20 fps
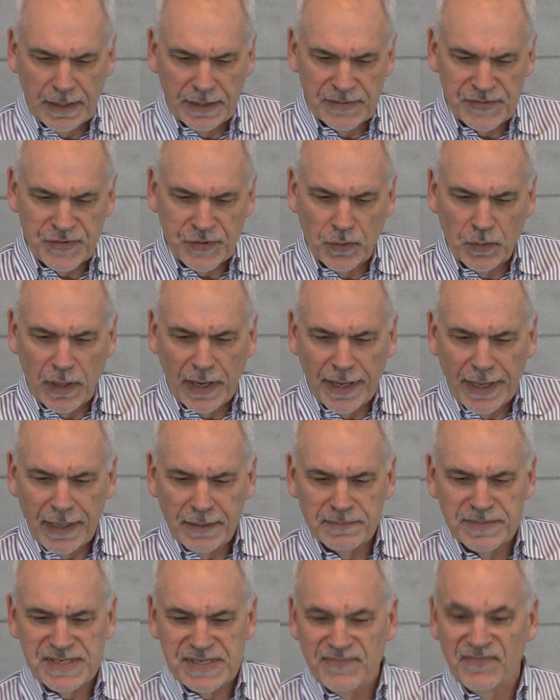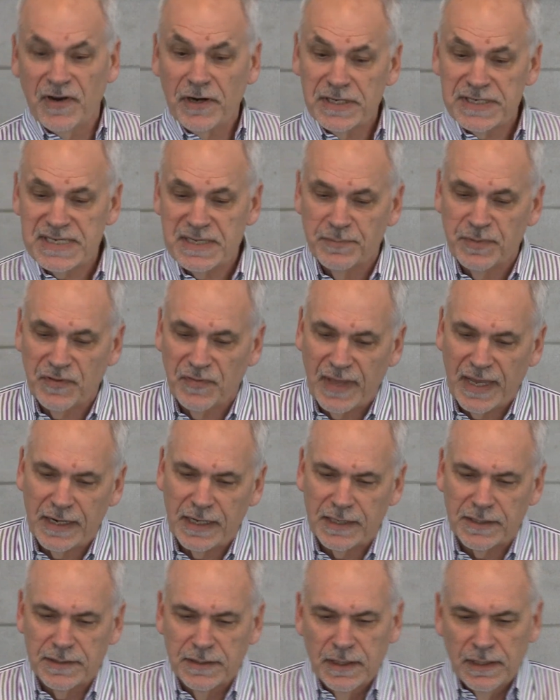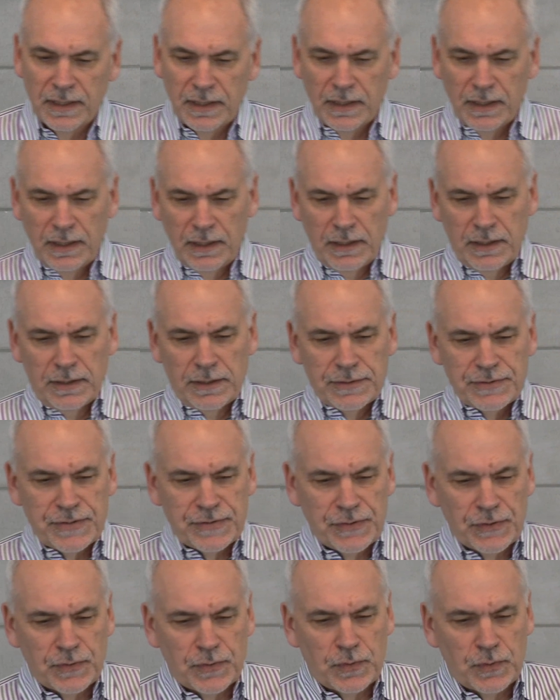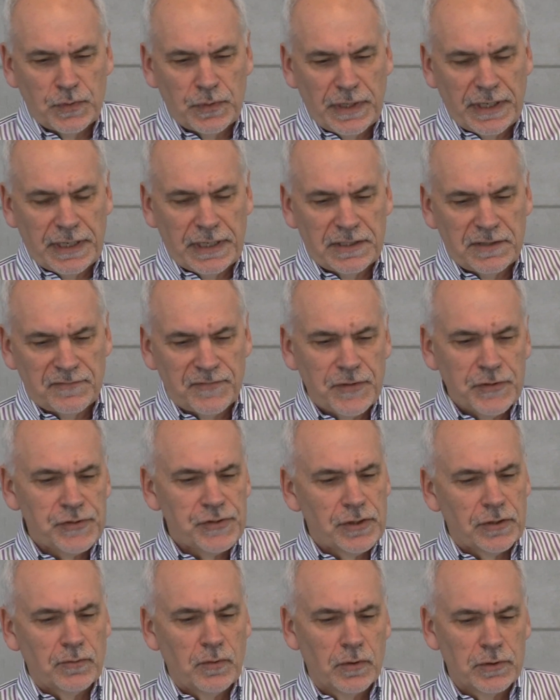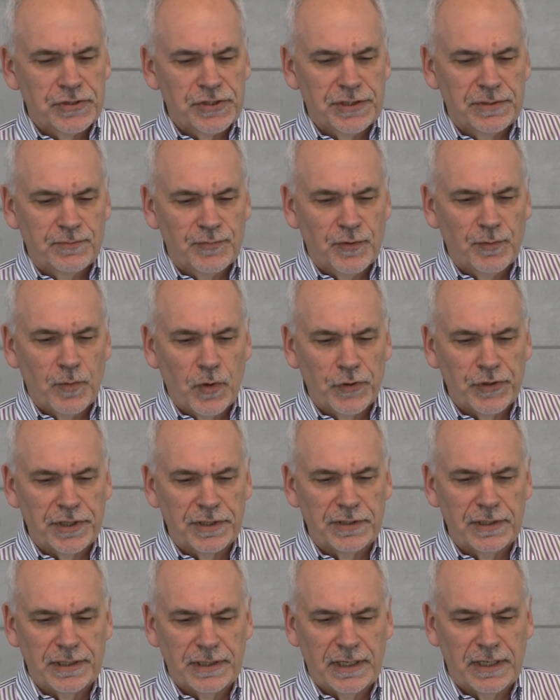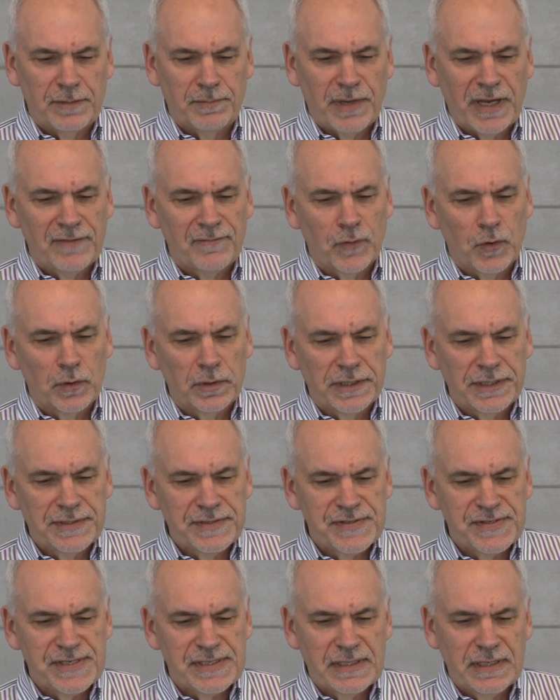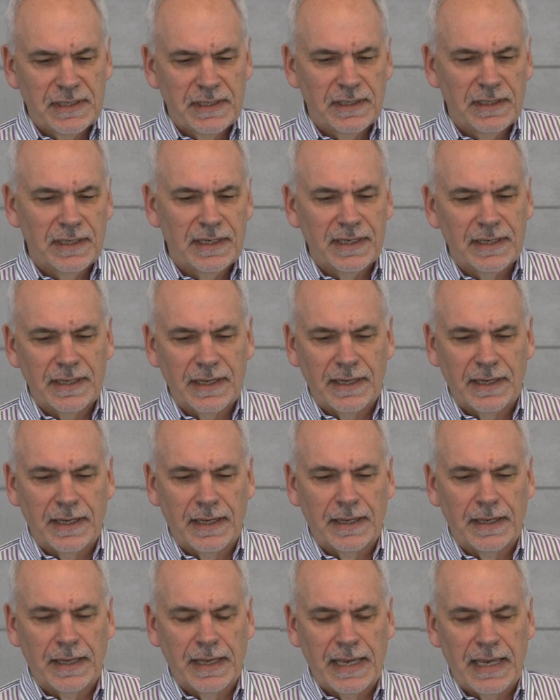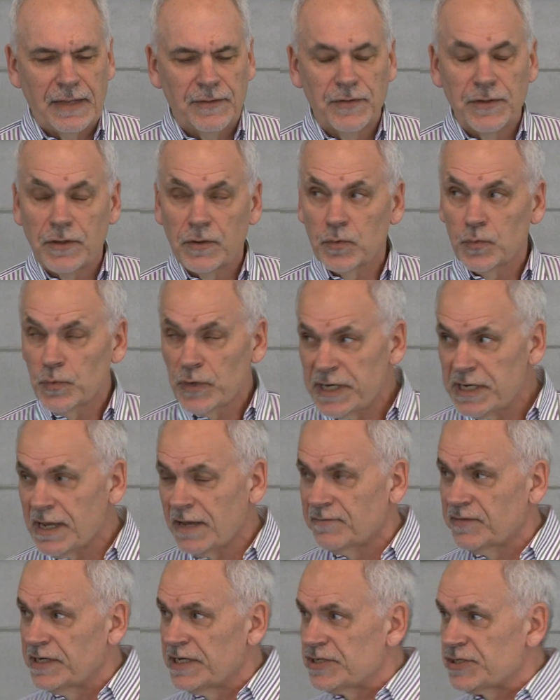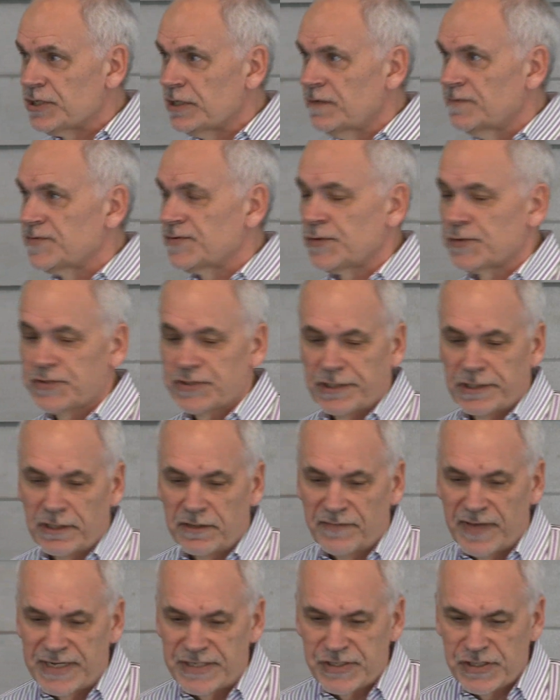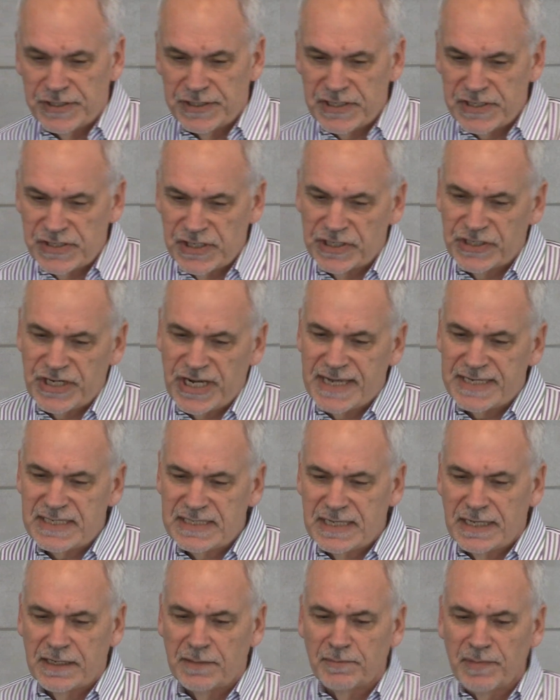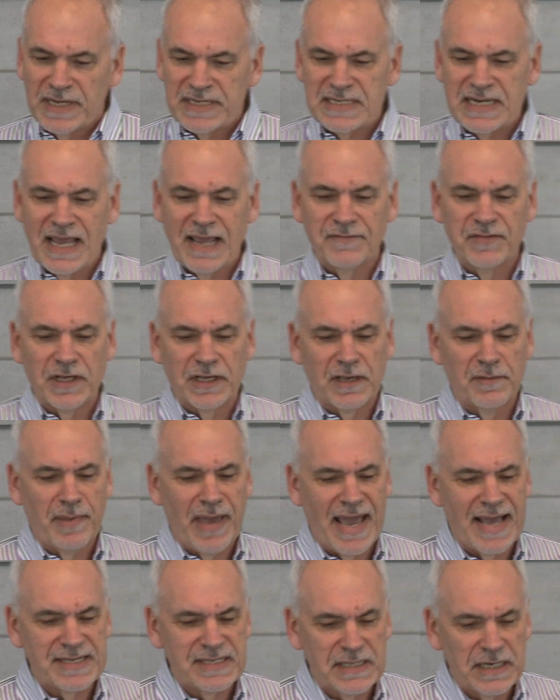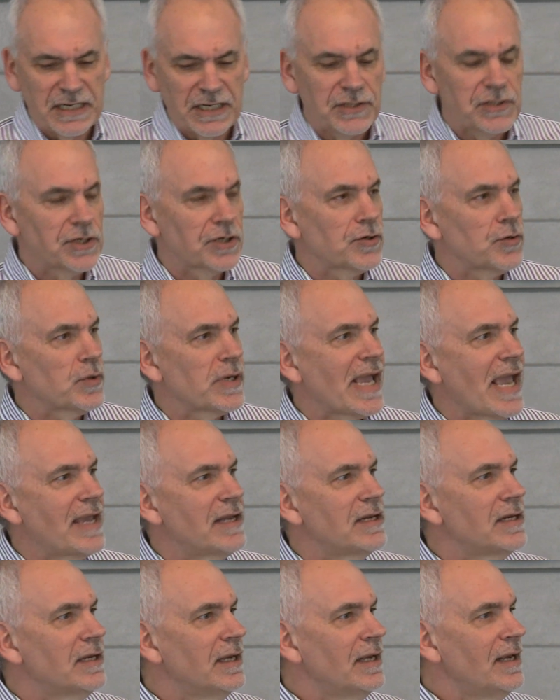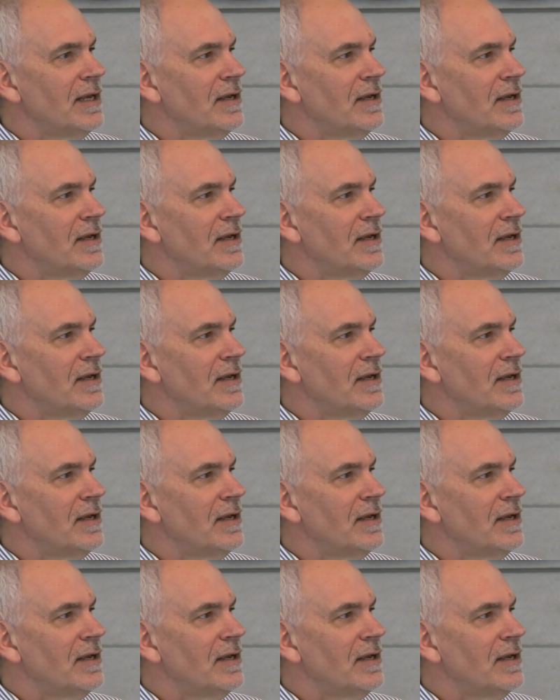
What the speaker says: So I am very sympathetic to the future quotient promoted by Voland's and their redefinition of social innovation to suggest that it must have the capacity to create